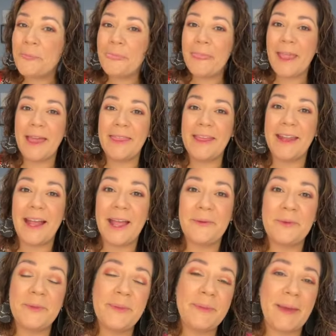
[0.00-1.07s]
And then I
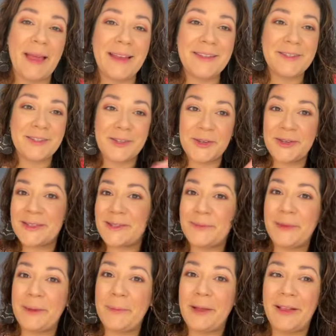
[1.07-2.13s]
will be back to show you some
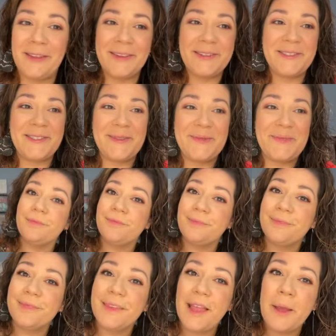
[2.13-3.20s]
lip colors.
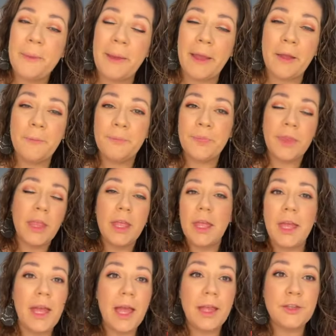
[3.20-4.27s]
I'm back.
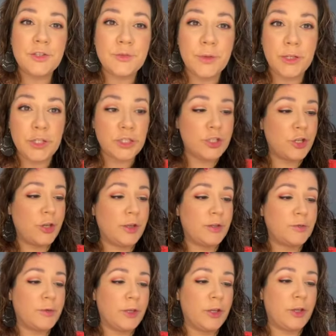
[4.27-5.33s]
I just wanted to show you
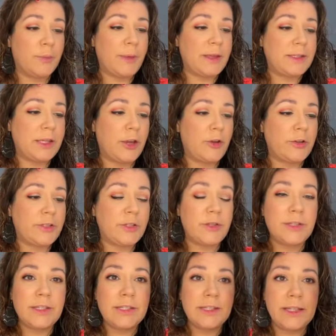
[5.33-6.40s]
this really good mascara. So
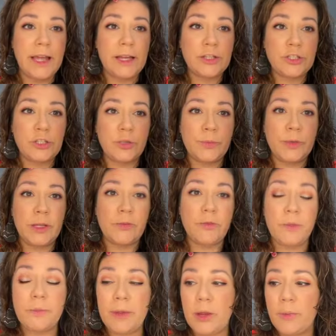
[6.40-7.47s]
this is Lashtopia
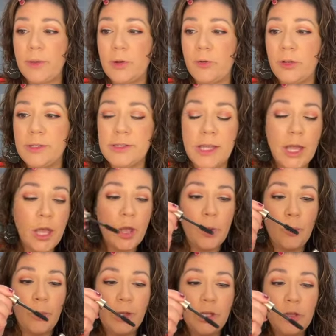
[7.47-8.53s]
from Bare Minerals.
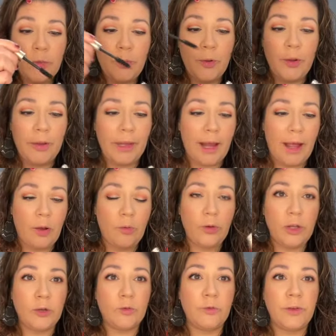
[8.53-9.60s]
When you pull it out,
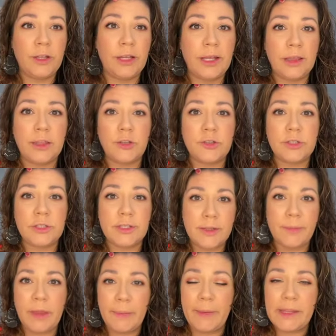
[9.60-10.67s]
you feel like there's
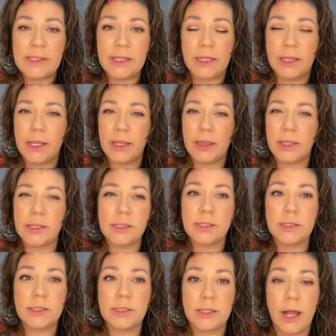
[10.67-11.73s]
something missing, like the
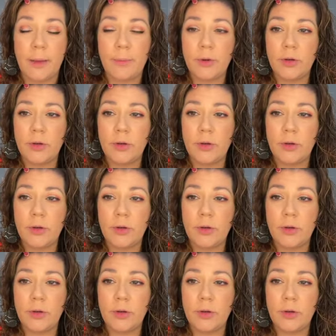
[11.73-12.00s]
stopper